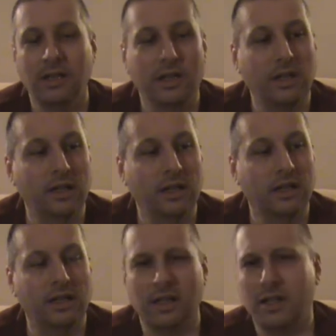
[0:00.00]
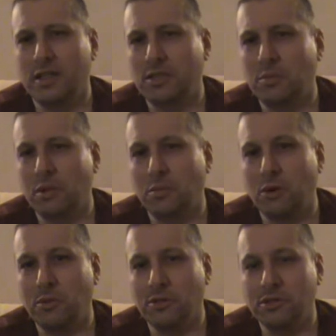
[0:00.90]
Uh, I think it's beer
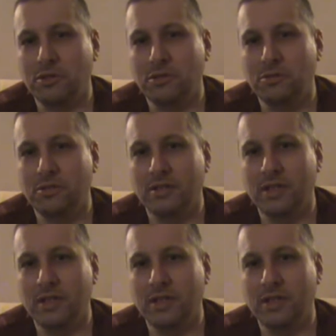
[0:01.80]
bopper he's called.